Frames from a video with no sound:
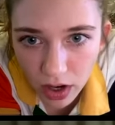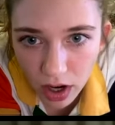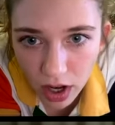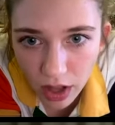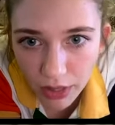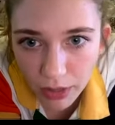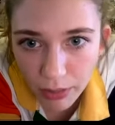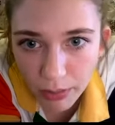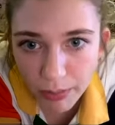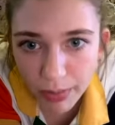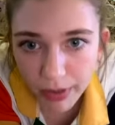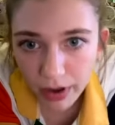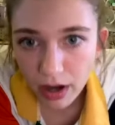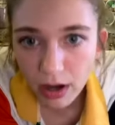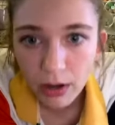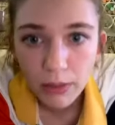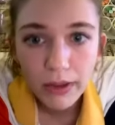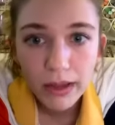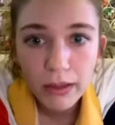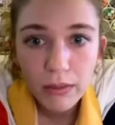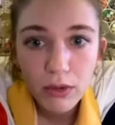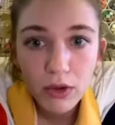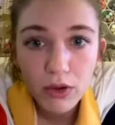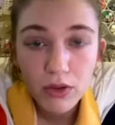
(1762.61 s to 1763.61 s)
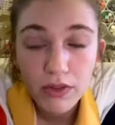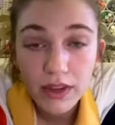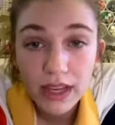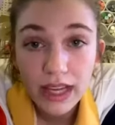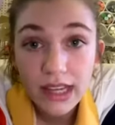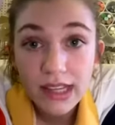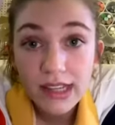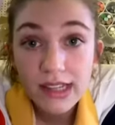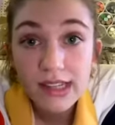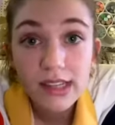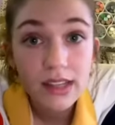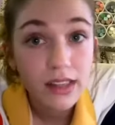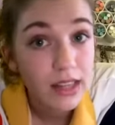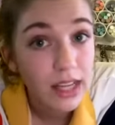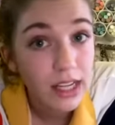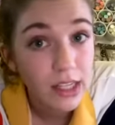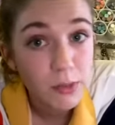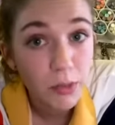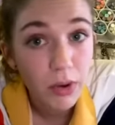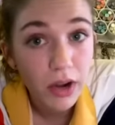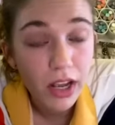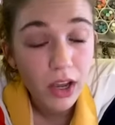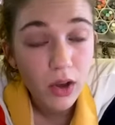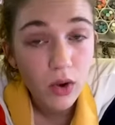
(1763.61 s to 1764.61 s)
on the Barbie movies. That's
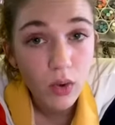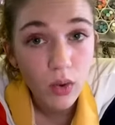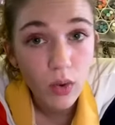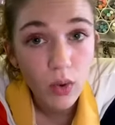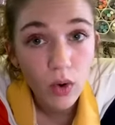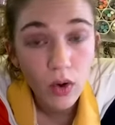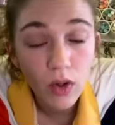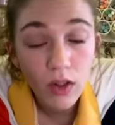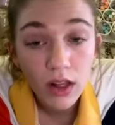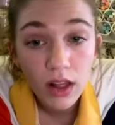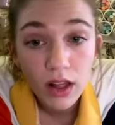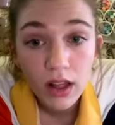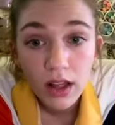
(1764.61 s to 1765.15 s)
pretty cool.